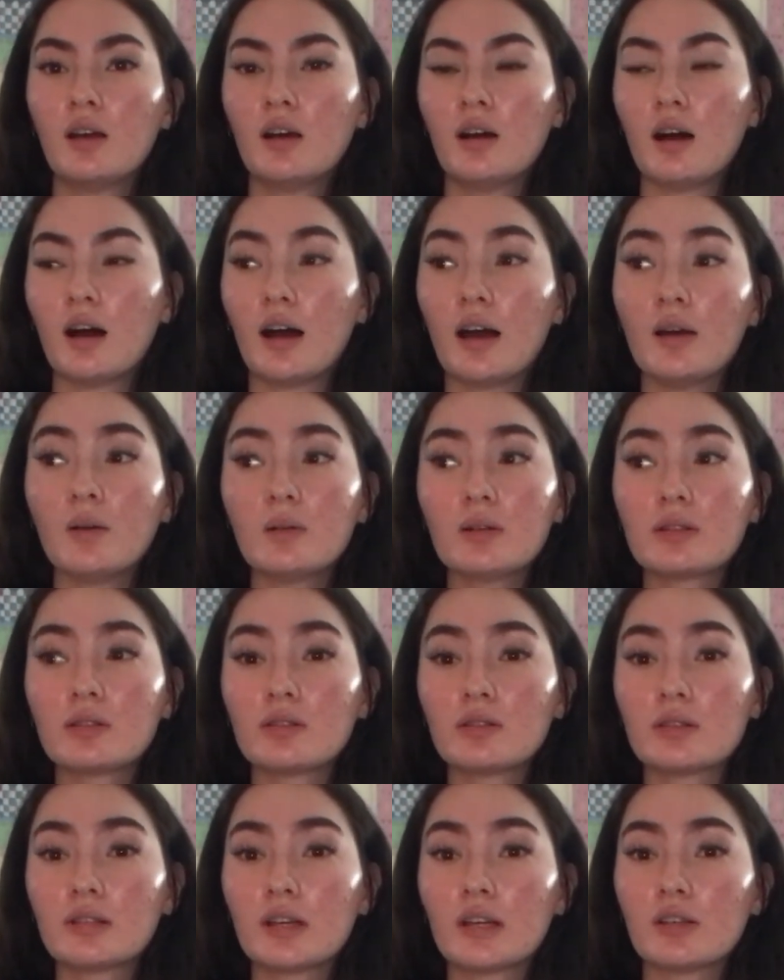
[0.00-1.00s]
I would still
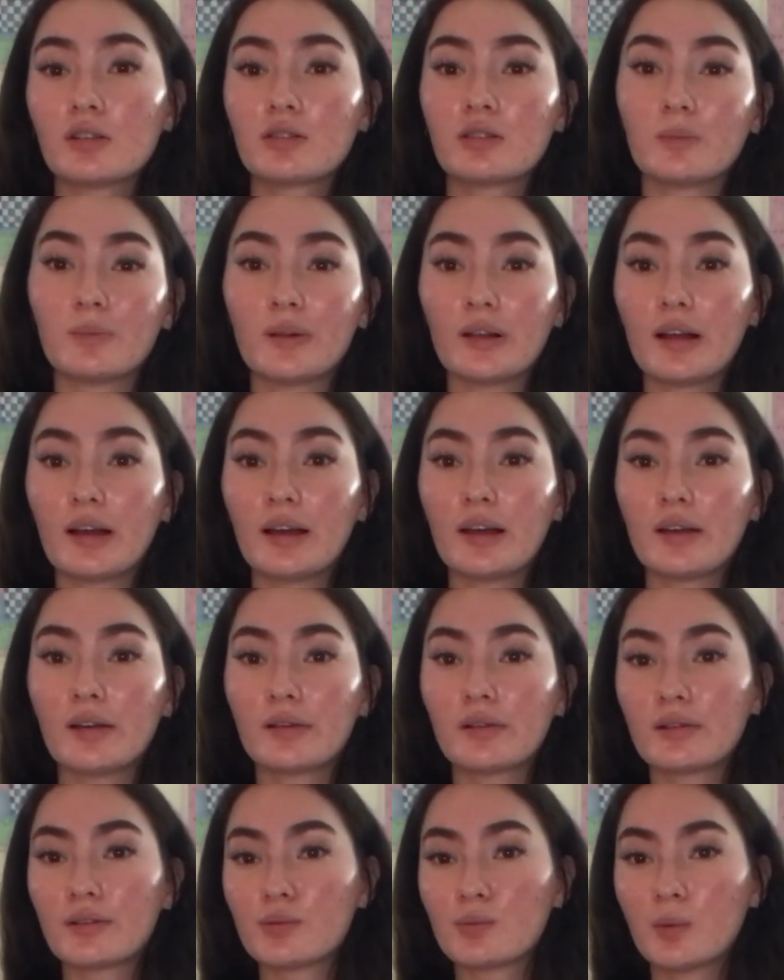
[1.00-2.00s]
say just apply,
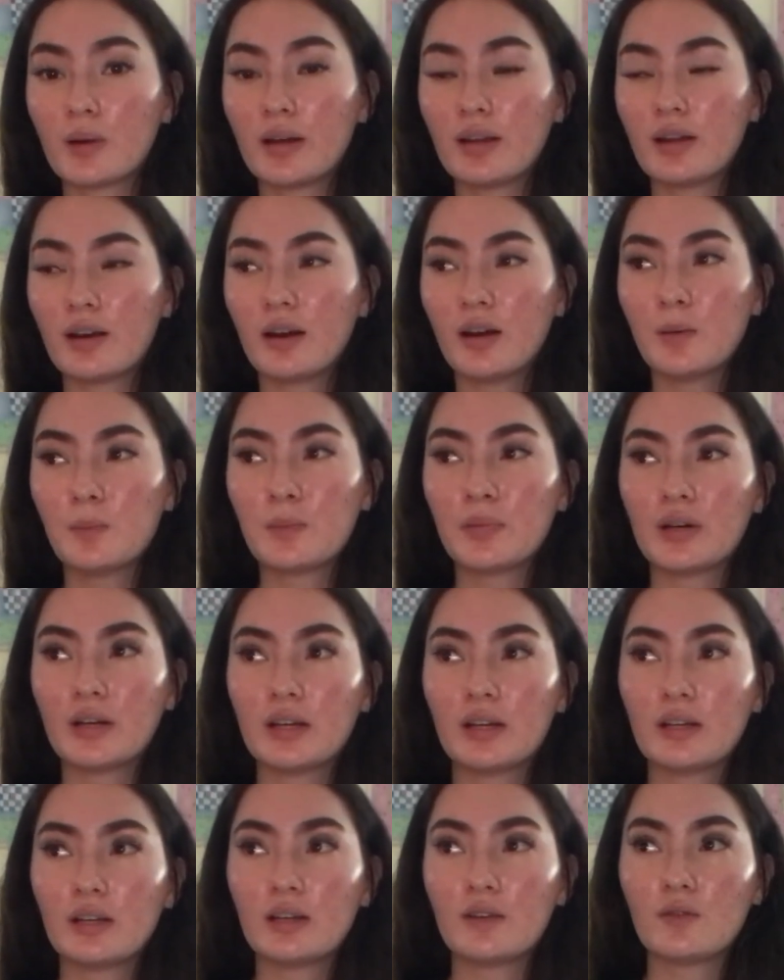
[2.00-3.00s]
because why not?
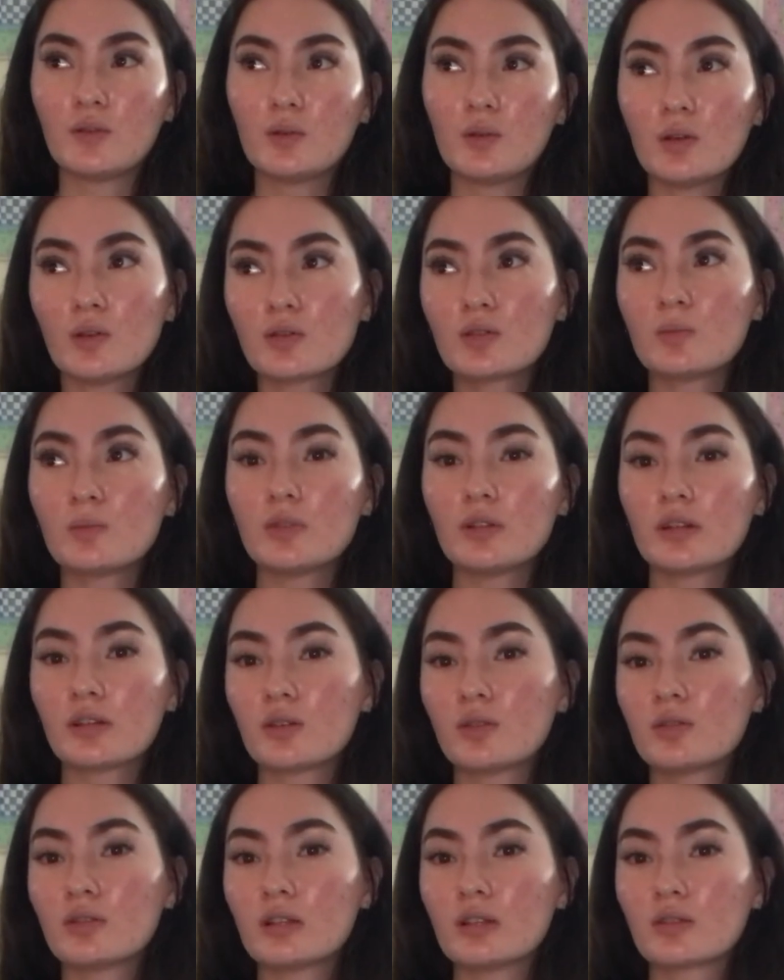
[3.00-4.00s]
But if you know somebody that
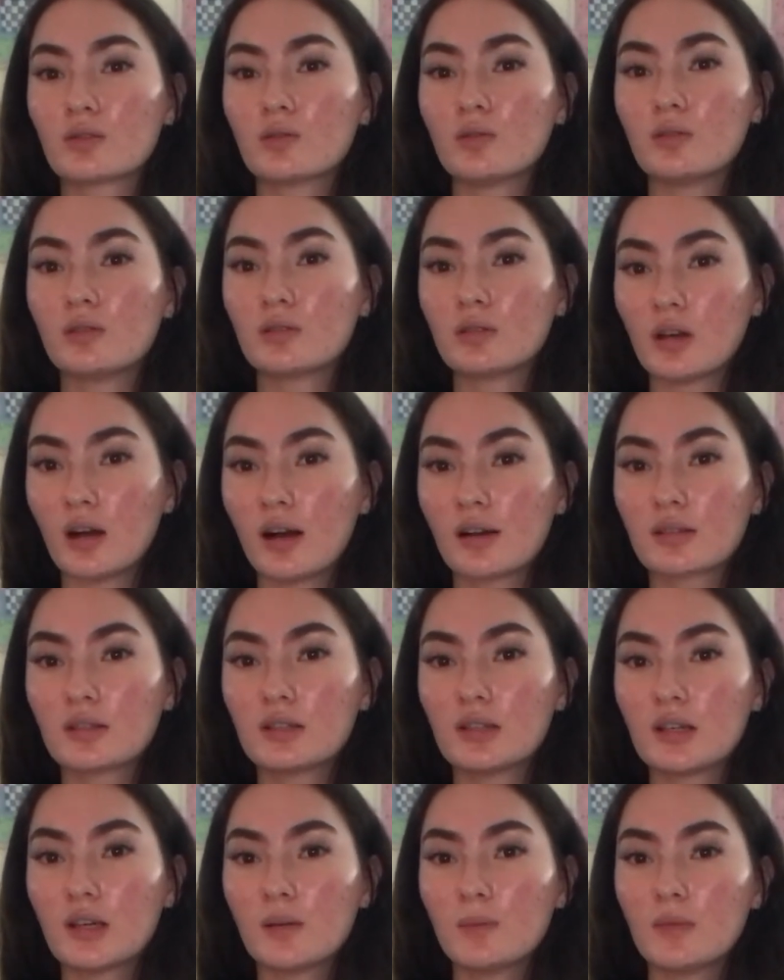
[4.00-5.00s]
goes to that school, talk to
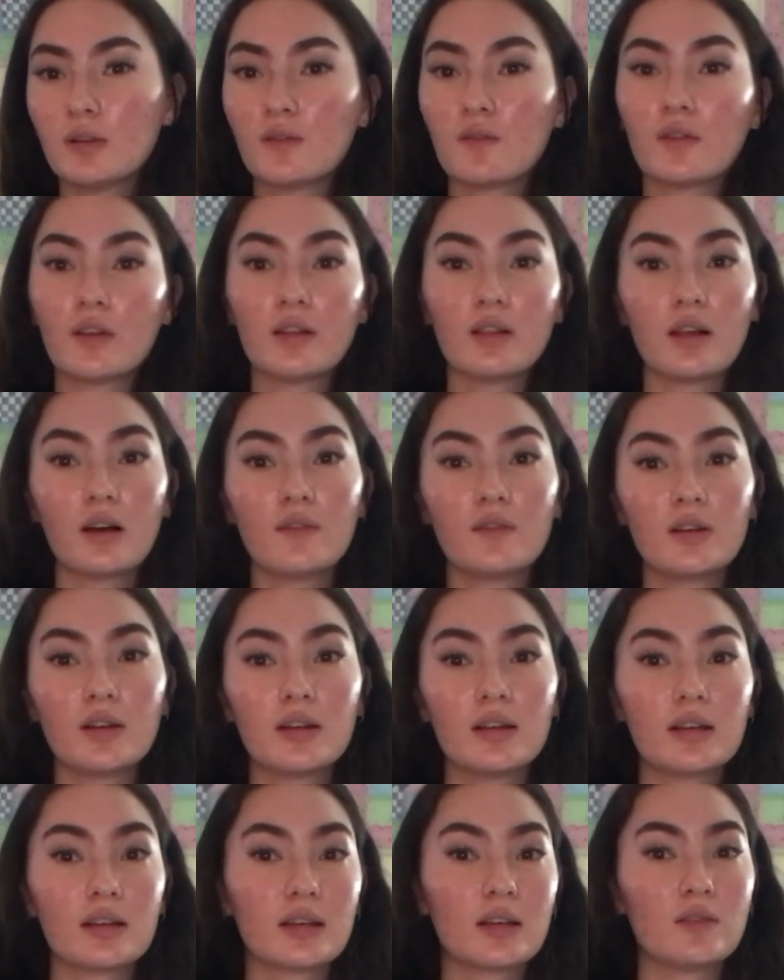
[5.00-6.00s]
them, and if they love it,
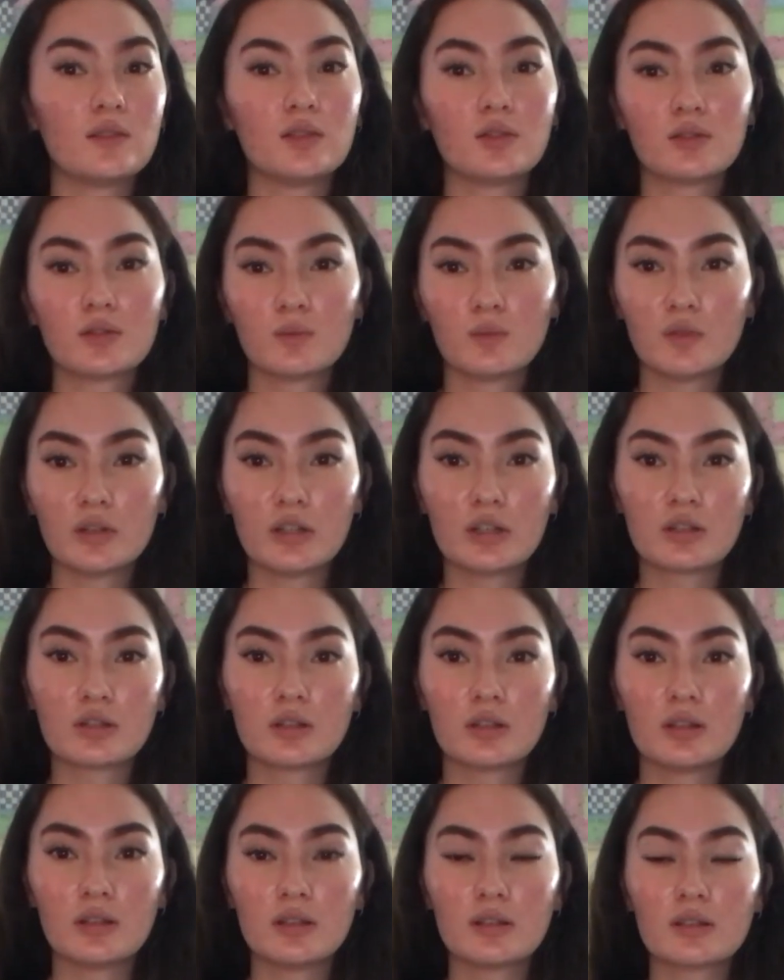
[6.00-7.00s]
it gives you some
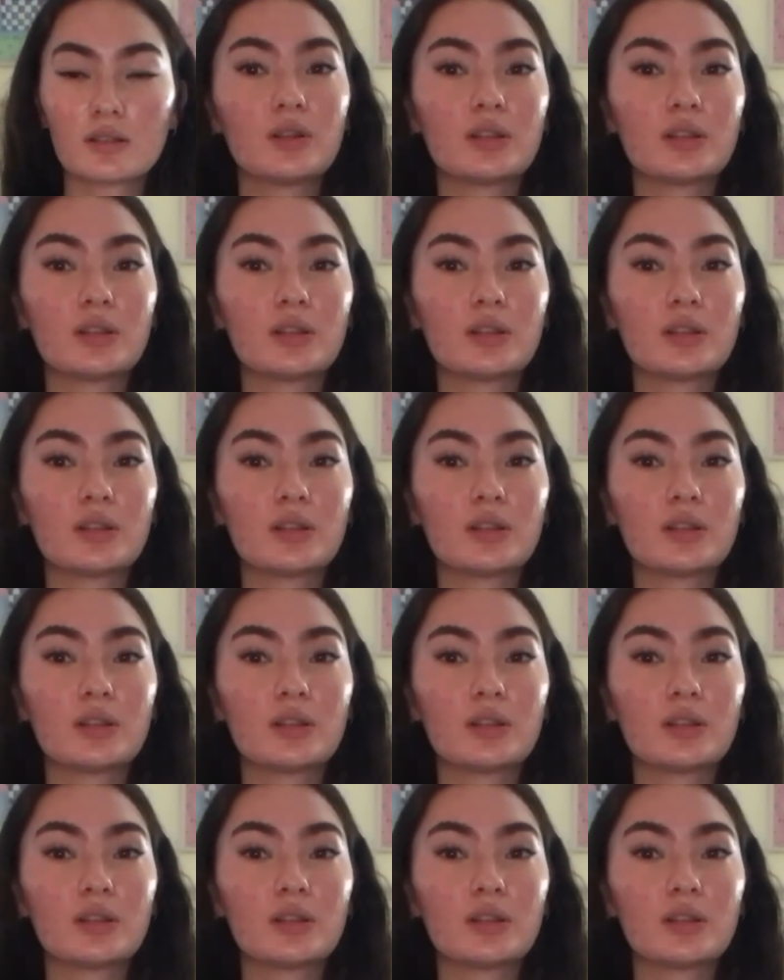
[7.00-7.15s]
reassurance.